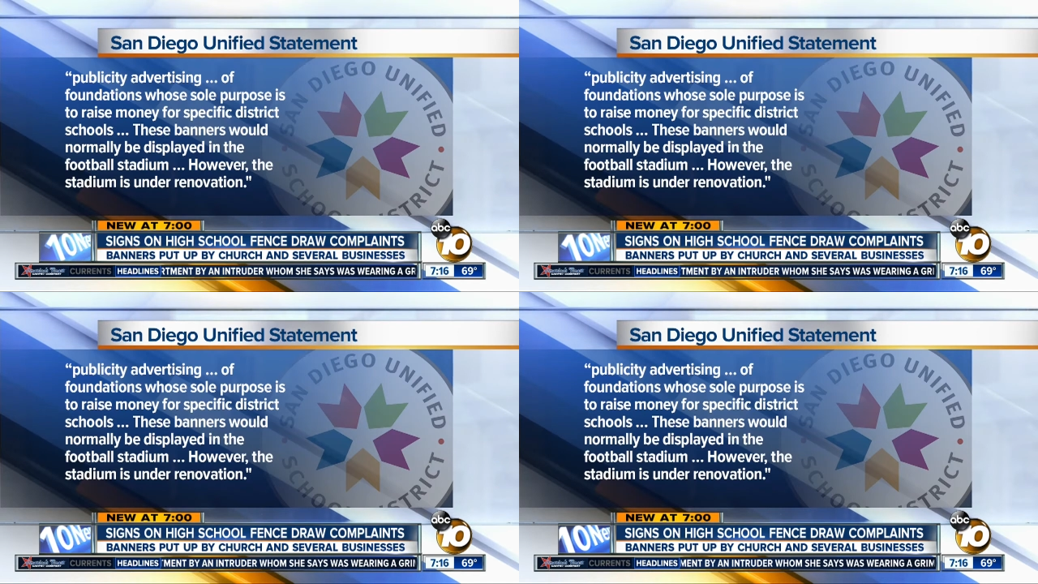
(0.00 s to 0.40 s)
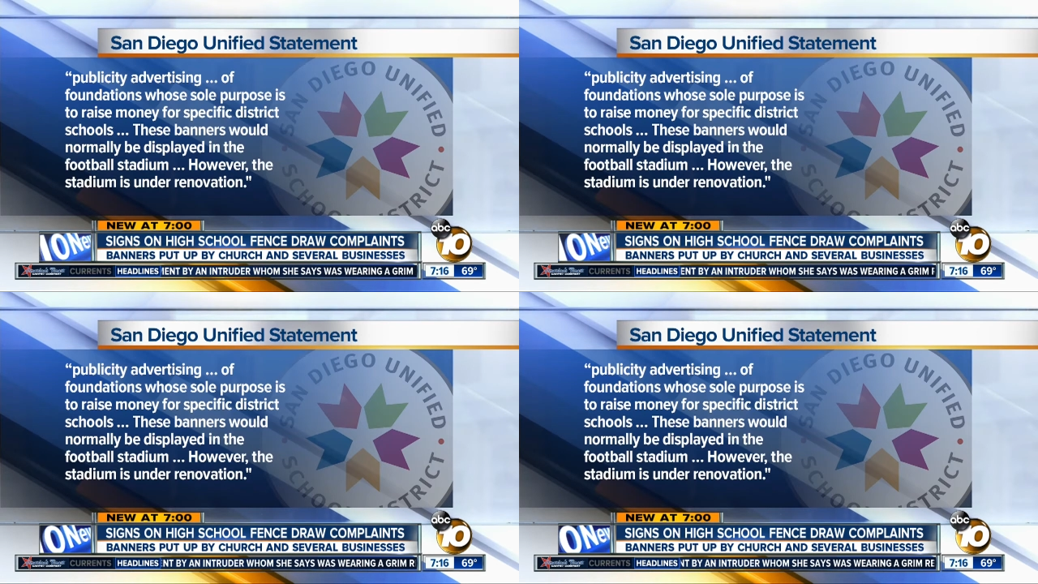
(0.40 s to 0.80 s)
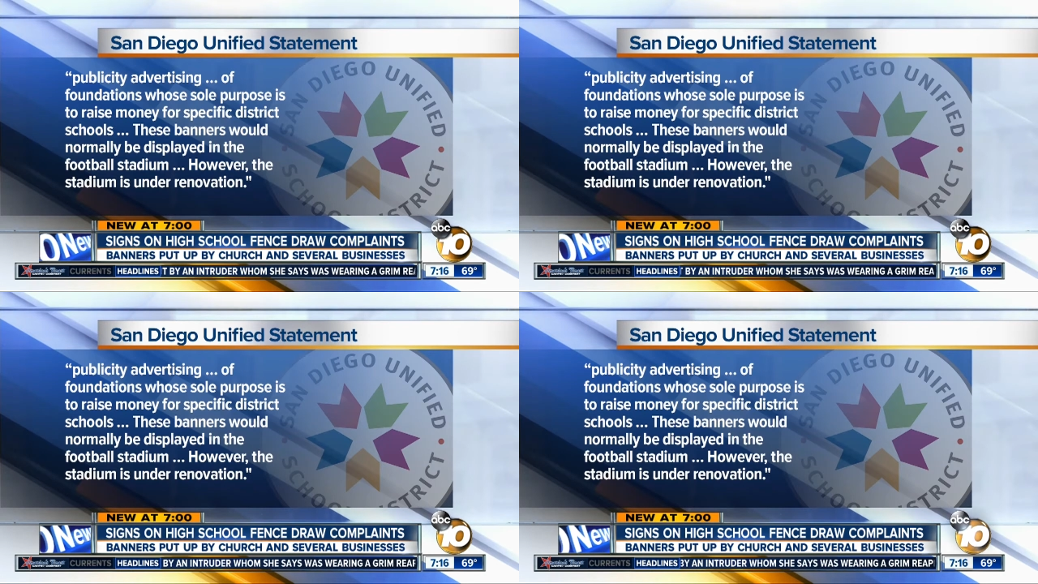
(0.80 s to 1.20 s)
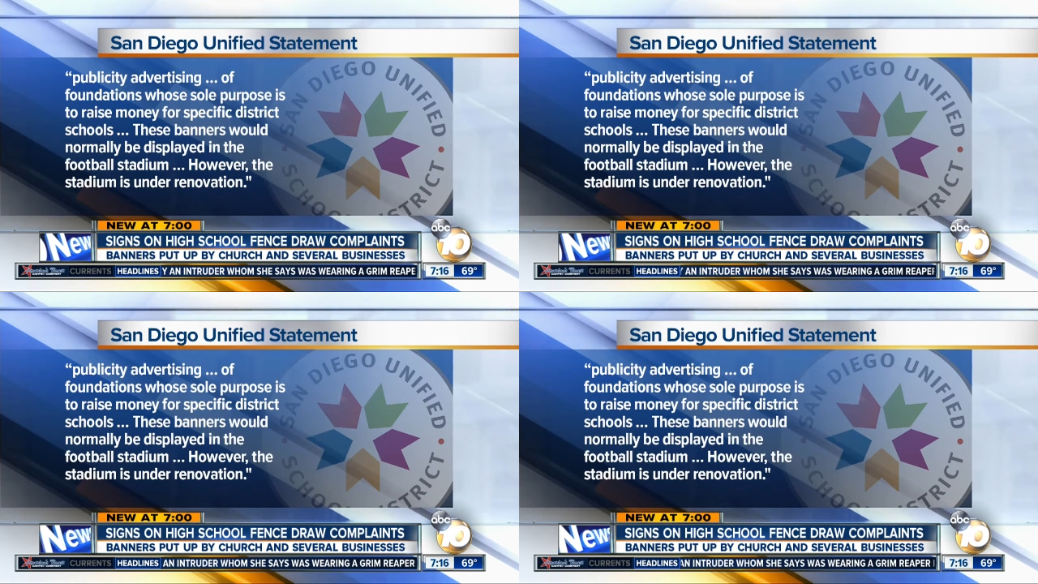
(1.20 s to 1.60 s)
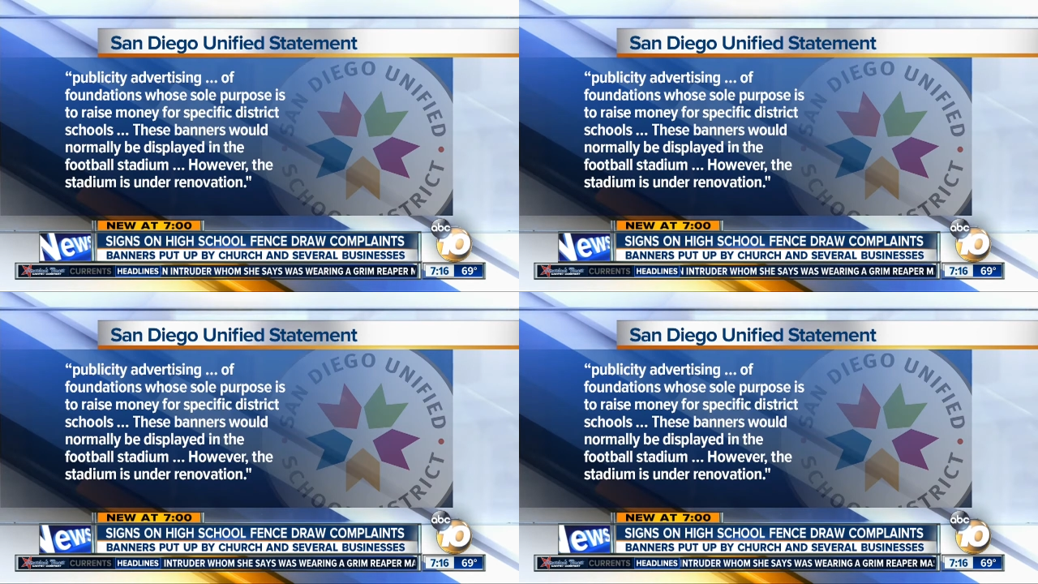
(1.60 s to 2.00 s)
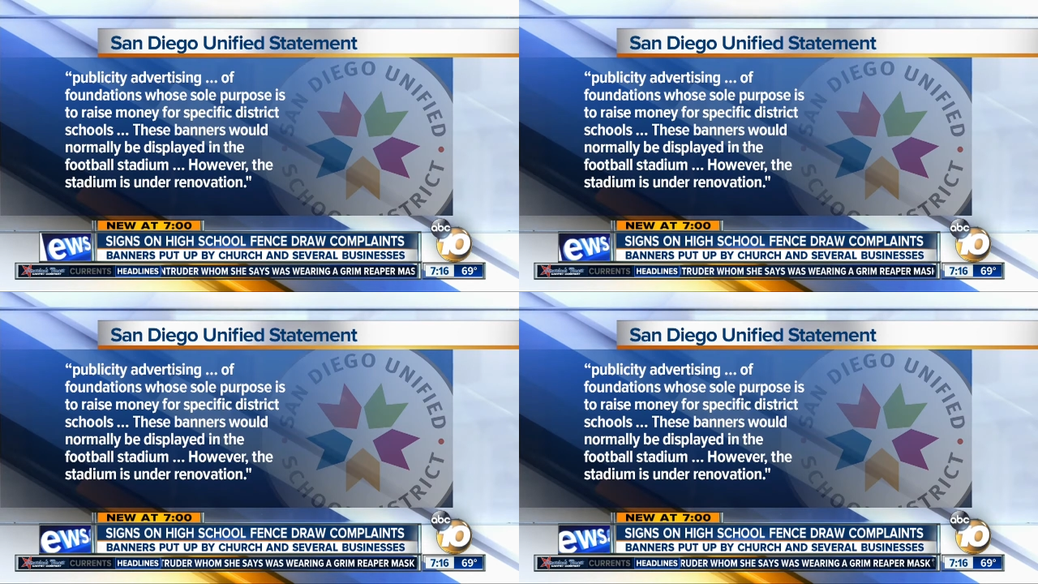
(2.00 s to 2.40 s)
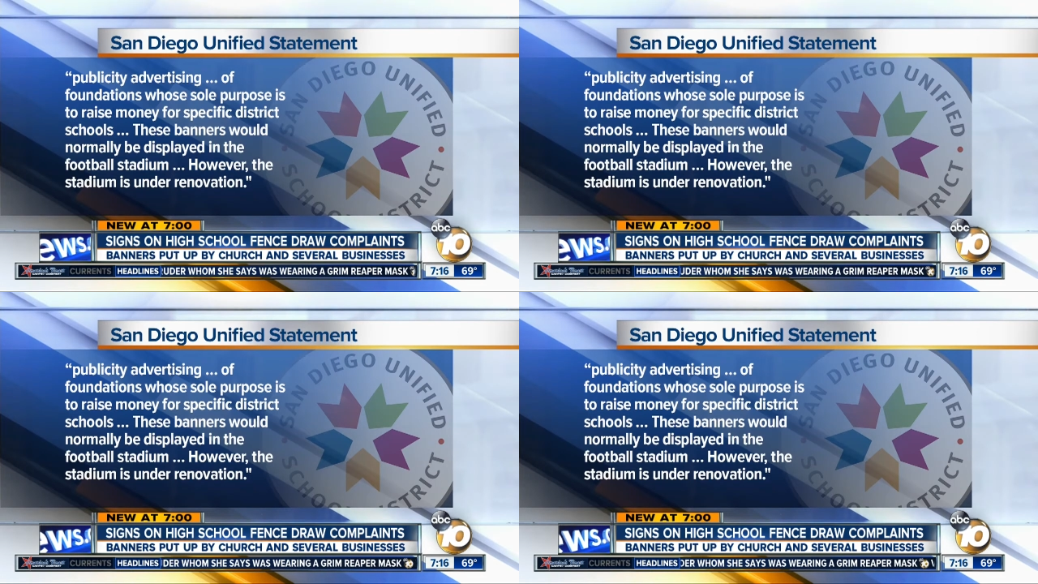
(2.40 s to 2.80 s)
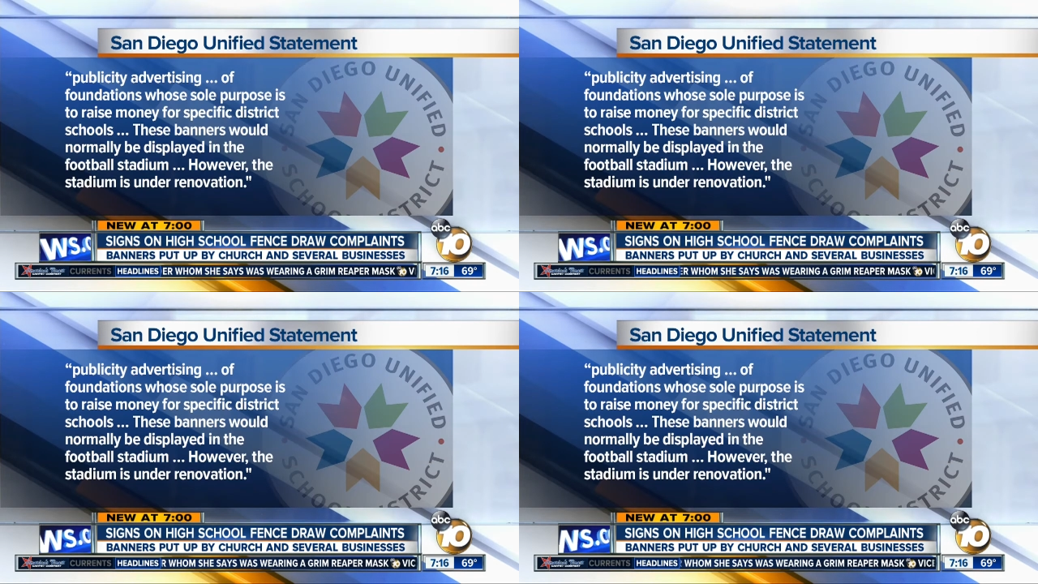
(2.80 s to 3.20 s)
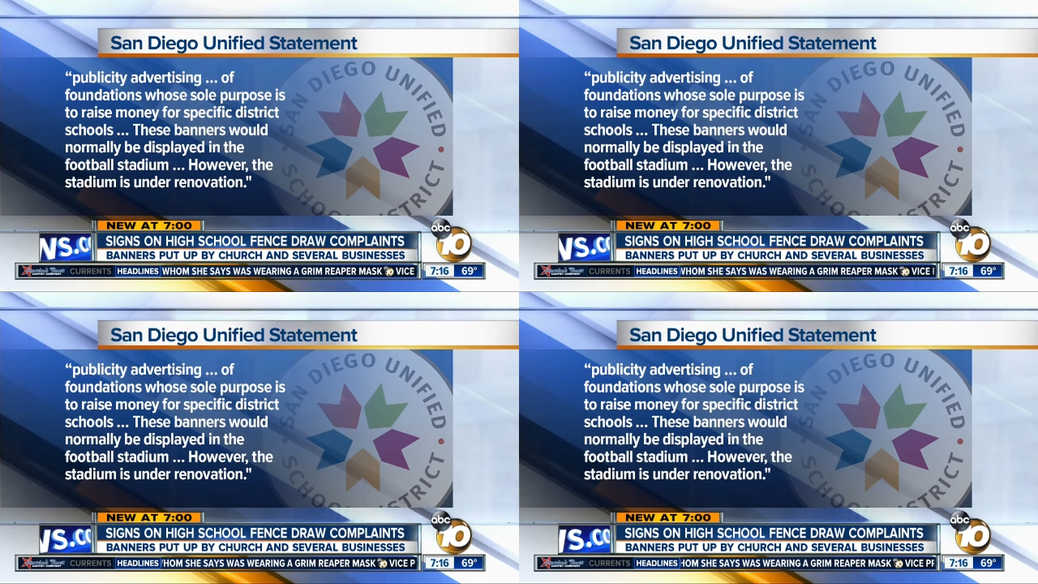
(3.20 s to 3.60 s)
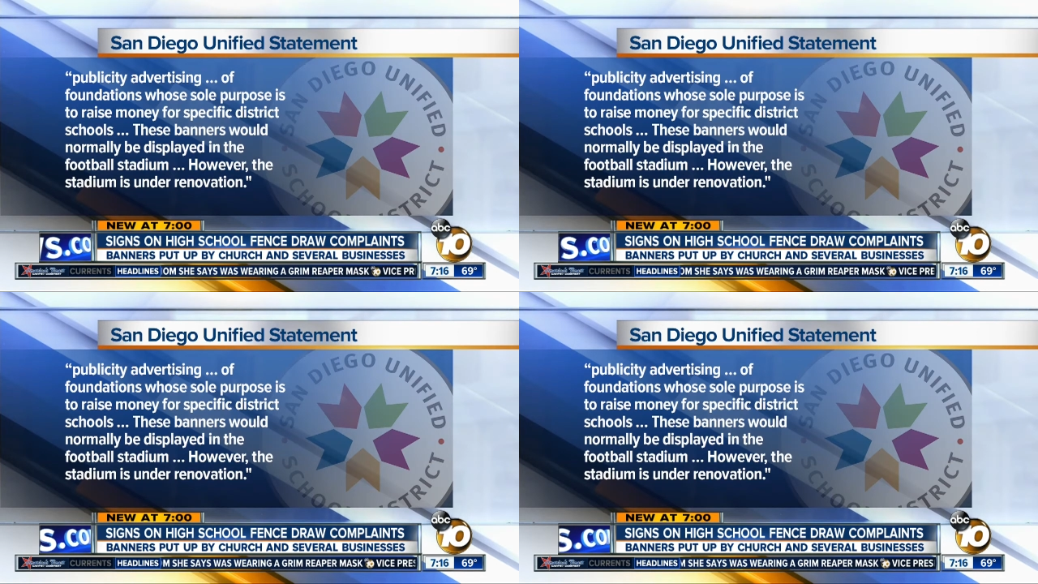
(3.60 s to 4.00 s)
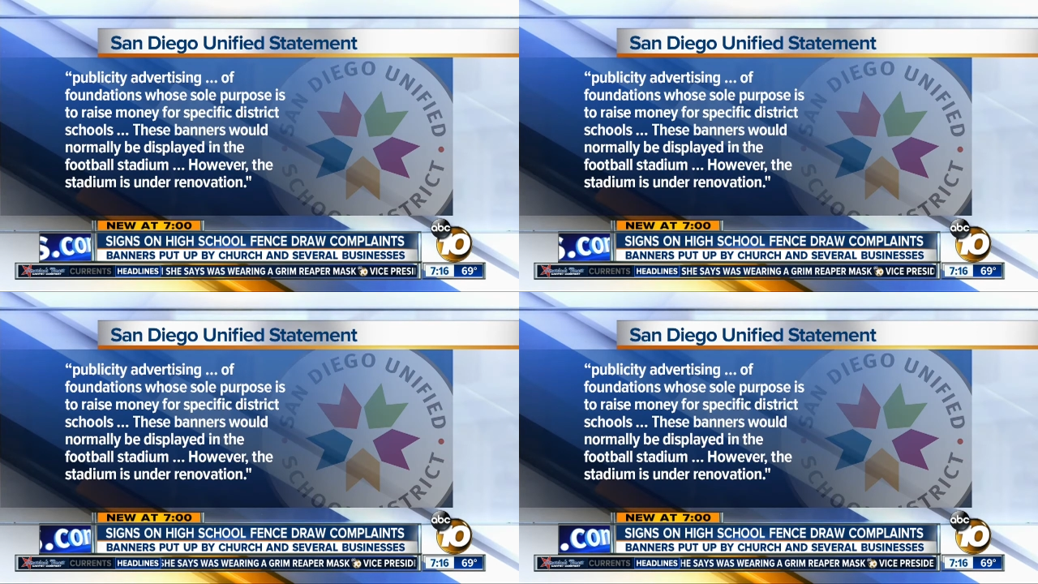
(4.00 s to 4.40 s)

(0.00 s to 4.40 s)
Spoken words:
(no speaker visible)